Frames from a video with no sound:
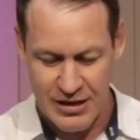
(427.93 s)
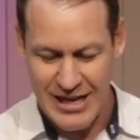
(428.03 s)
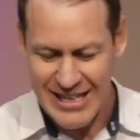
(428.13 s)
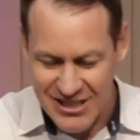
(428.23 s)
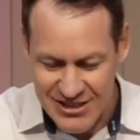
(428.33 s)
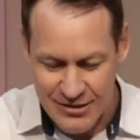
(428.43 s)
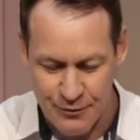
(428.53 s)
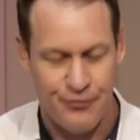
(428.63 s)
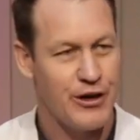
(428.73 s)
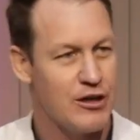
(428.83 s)
It just doesn't
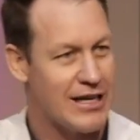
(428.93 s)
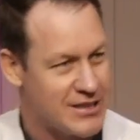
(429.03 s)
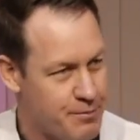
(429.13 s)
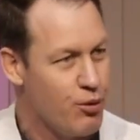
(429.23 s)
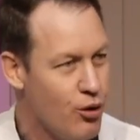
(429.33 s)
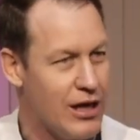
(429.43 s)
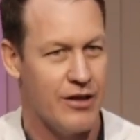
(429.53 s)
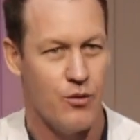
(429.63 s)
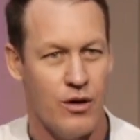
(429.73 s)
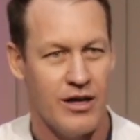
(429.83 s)
feel like support
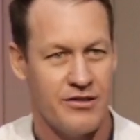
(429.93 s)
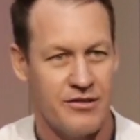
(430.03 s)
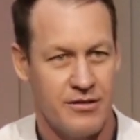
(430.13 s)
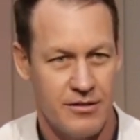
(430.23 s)
otherwise.